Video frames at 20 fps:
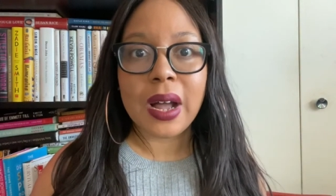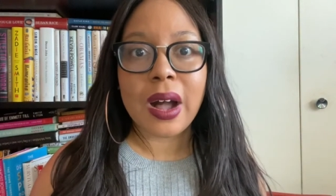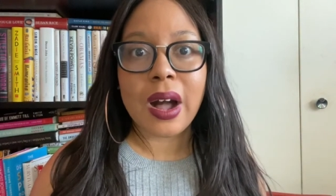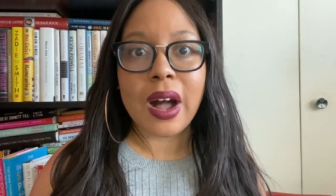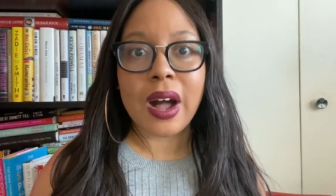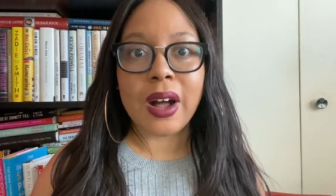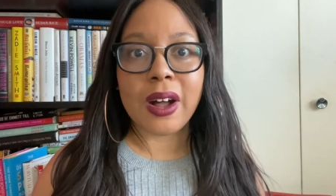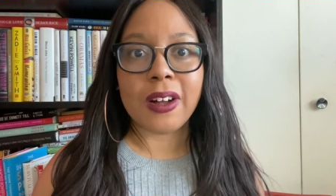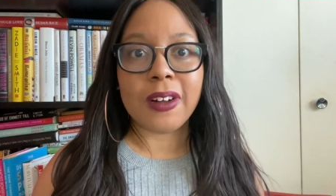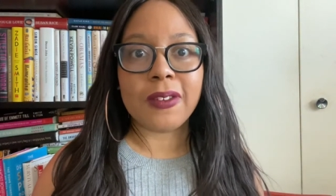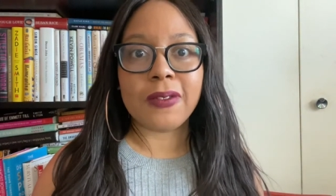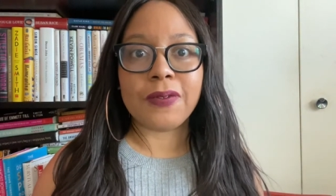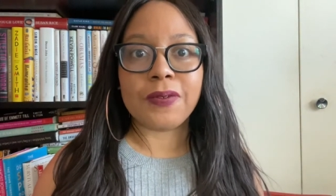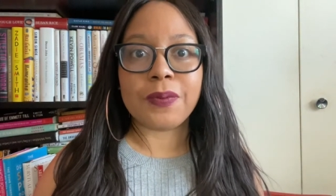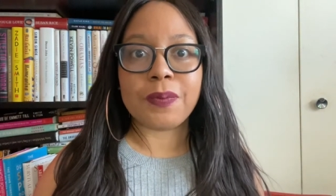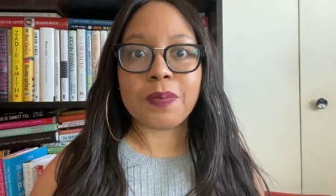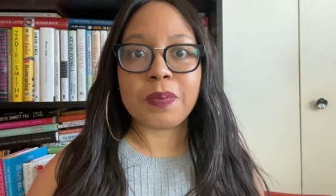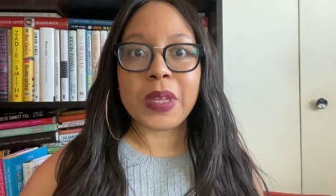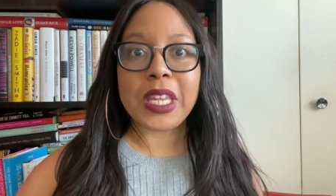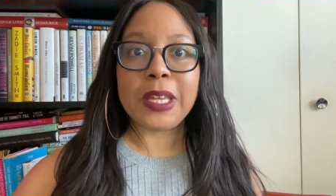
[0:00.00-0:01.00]
of
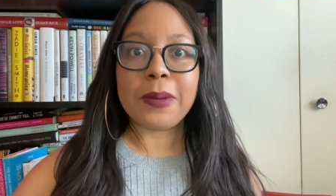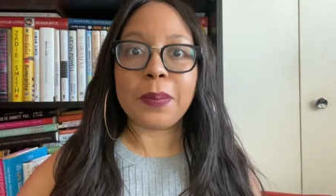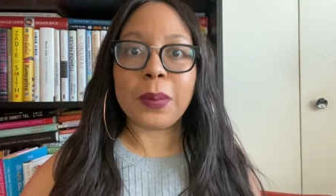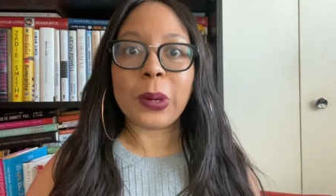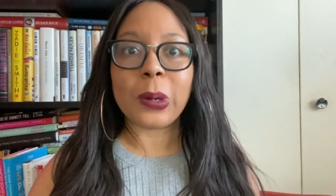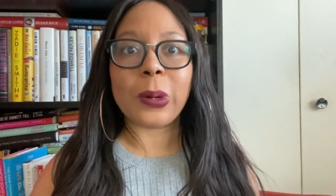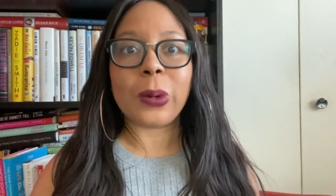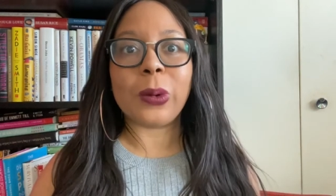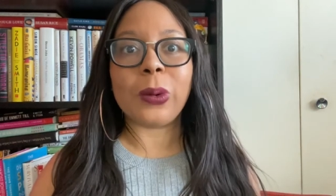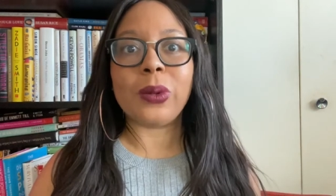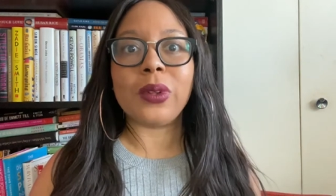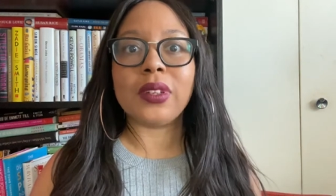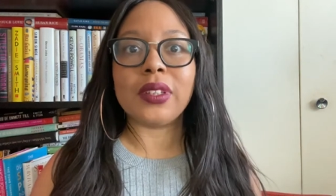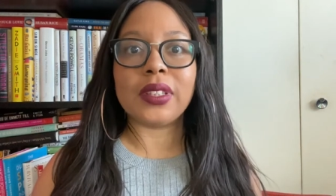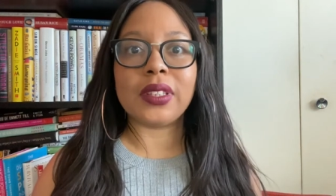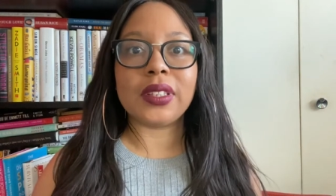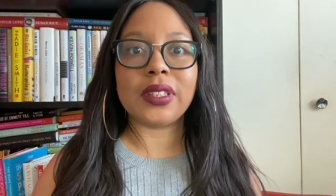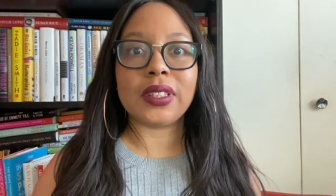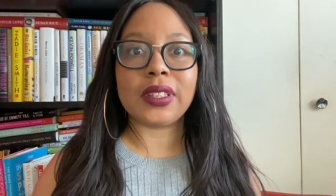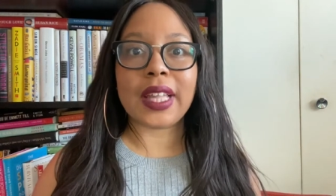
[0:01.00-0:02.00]
people
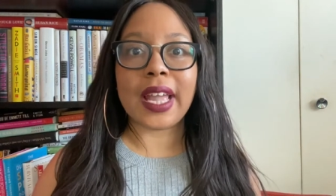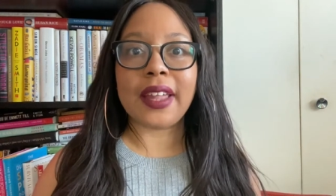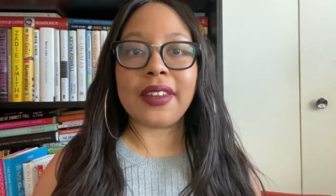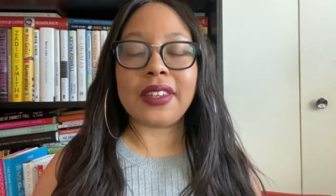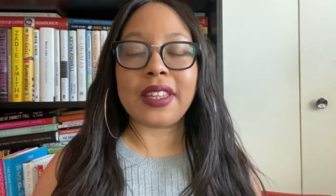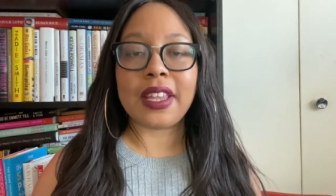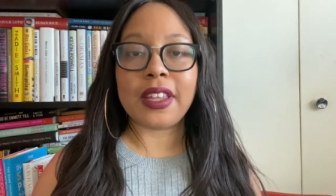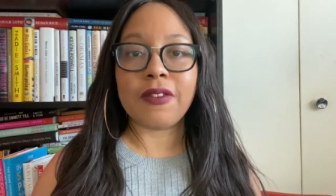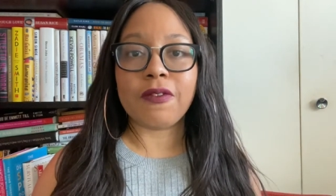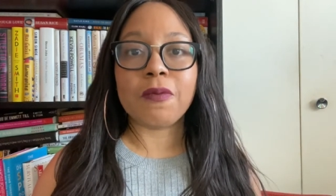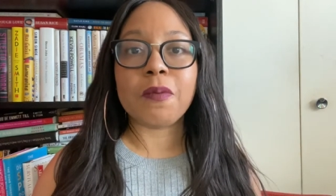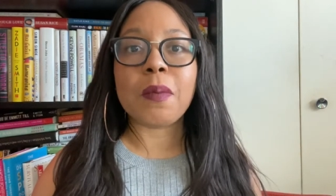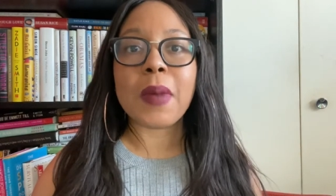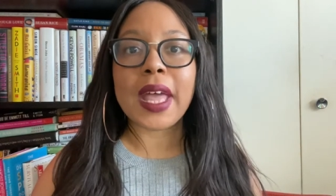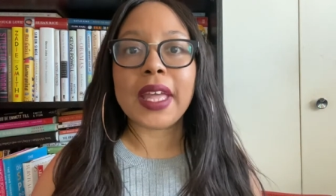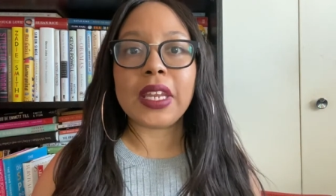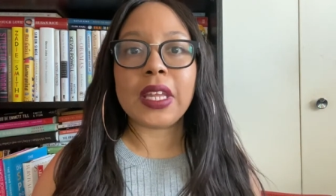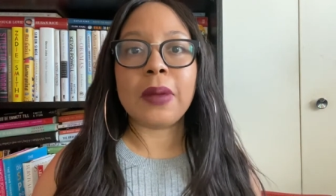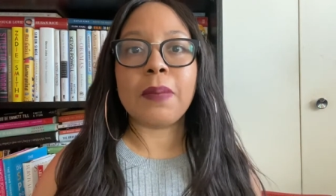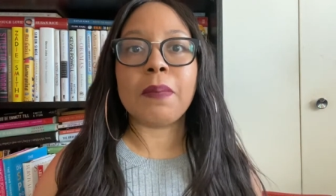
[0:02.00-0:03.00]
that they've
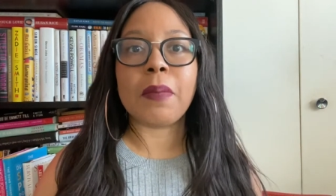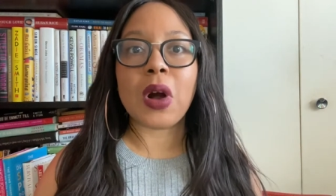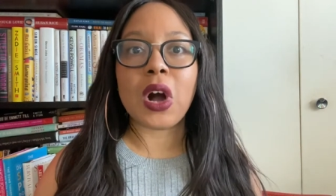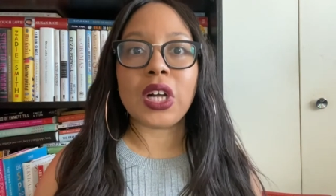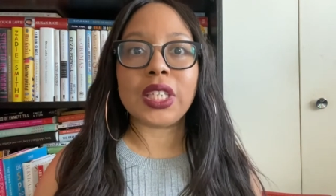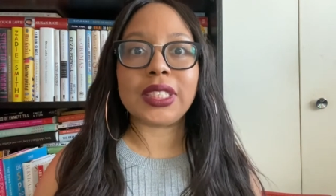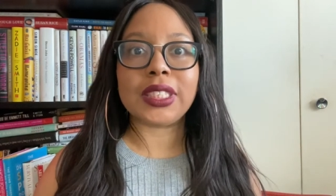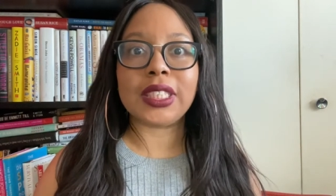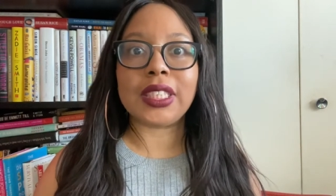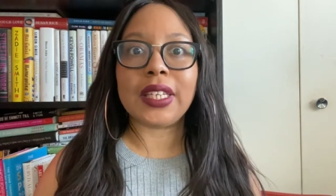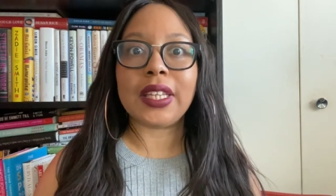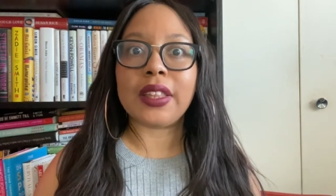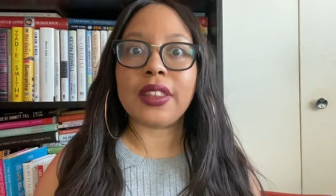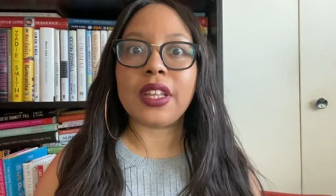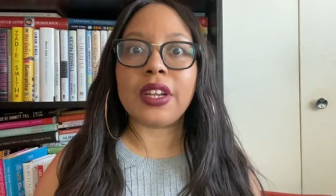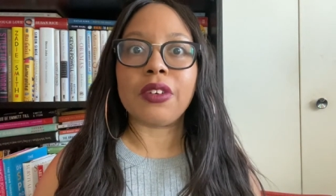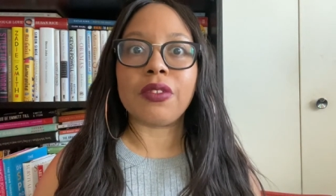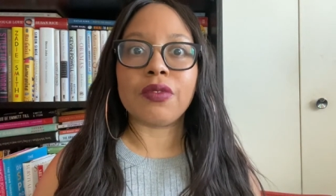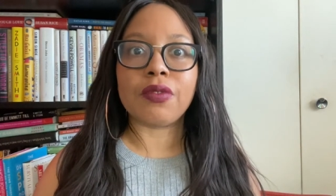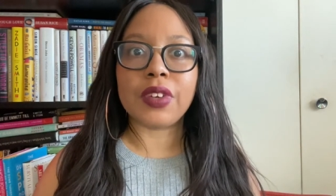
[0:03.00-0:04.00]
met in Boston and
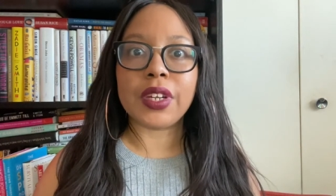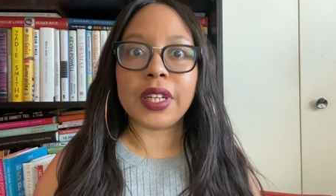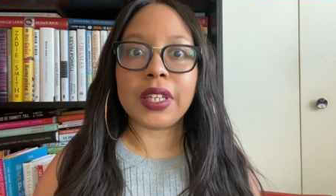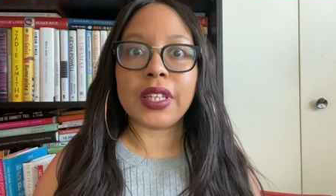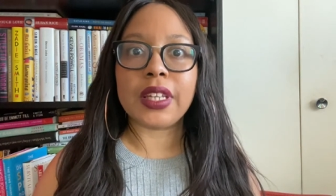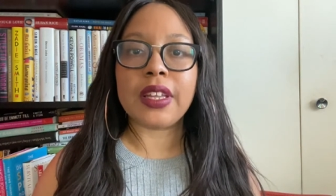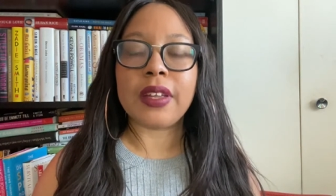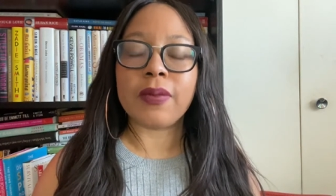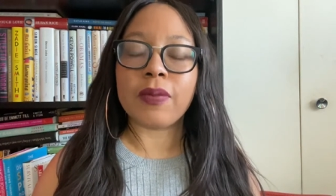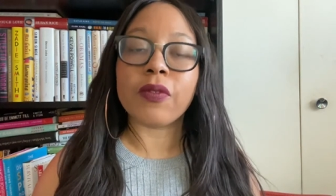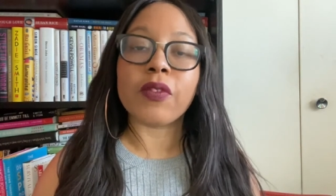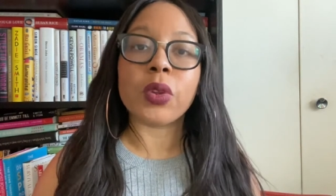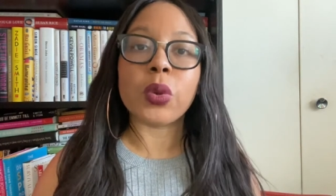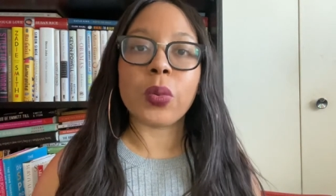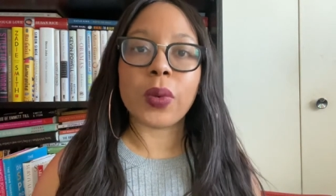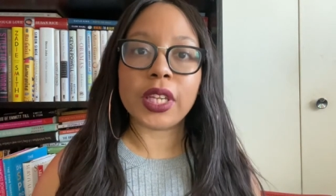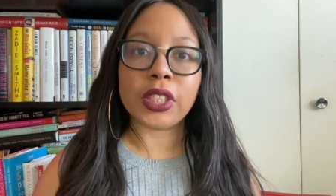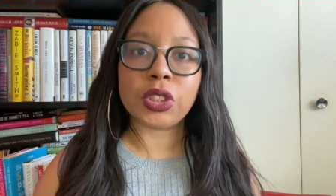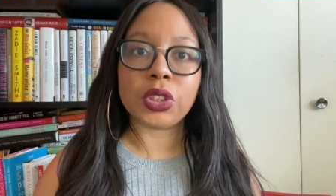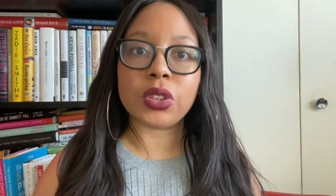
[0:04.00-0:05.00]
they're really
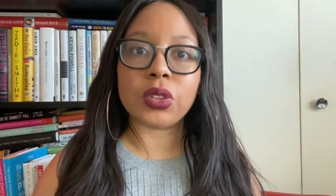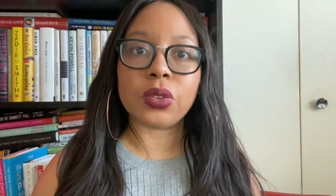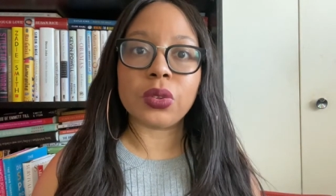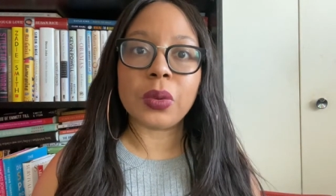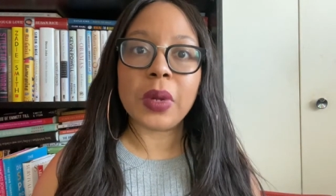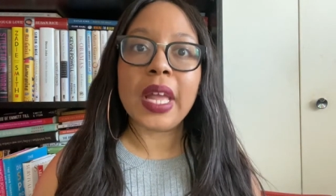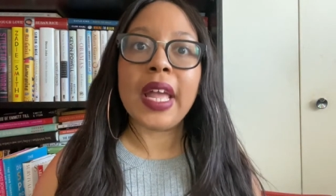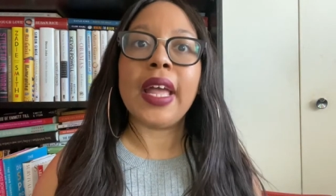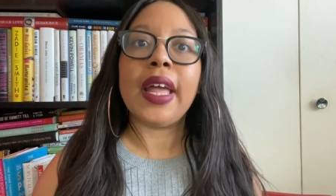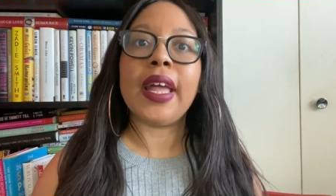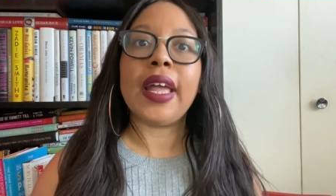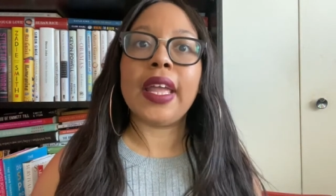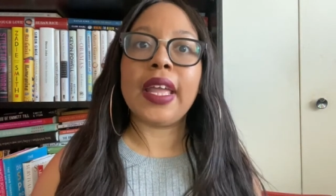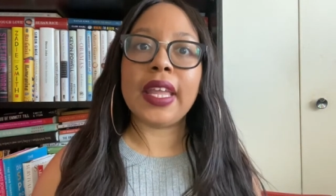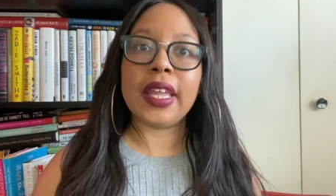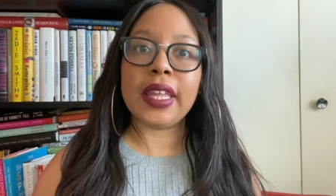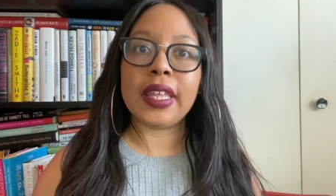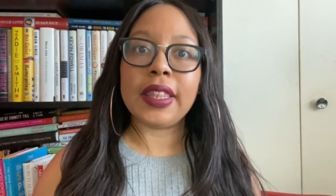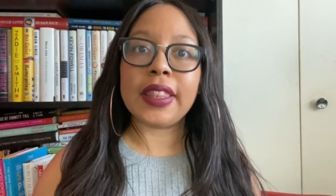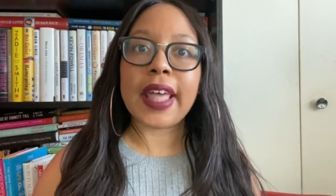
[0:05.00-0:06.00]
influential
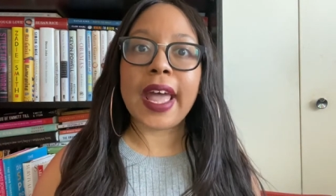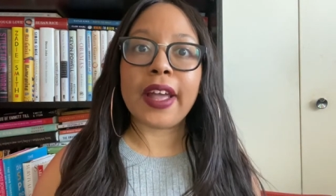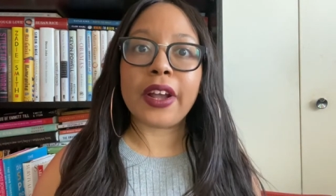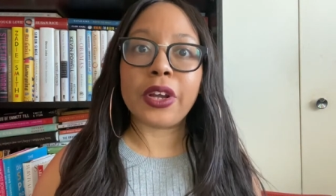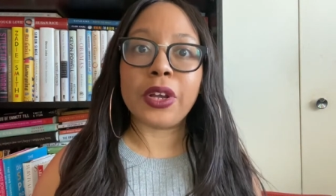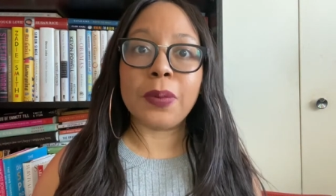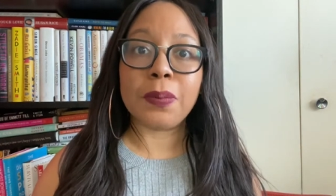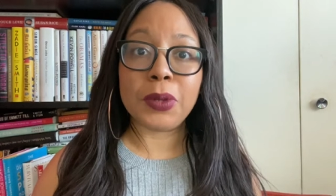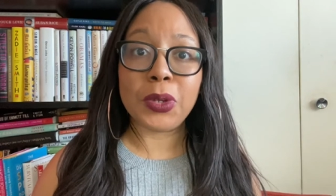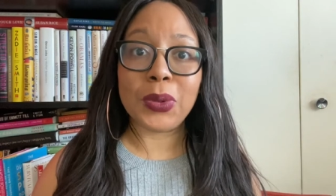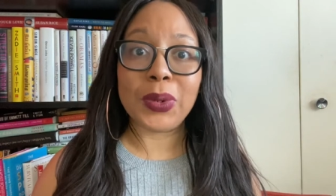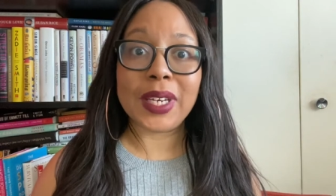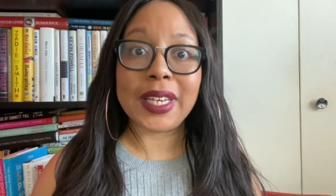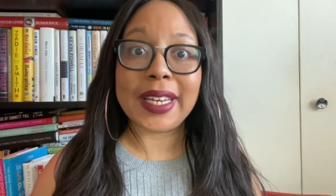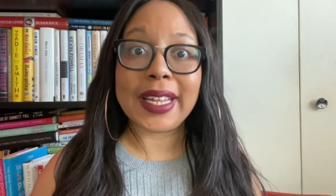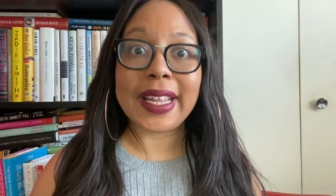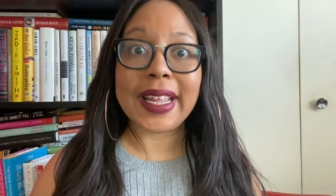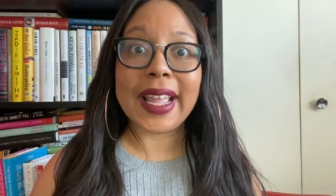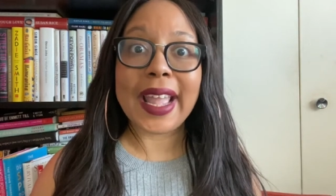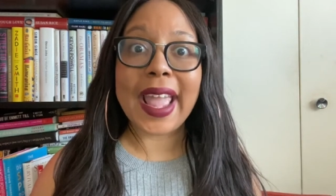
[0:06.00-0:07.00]
in that
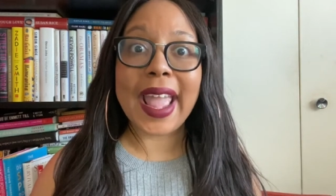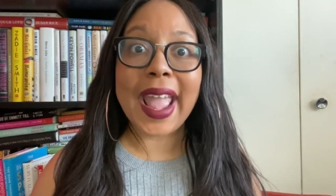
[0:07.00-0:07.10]
community.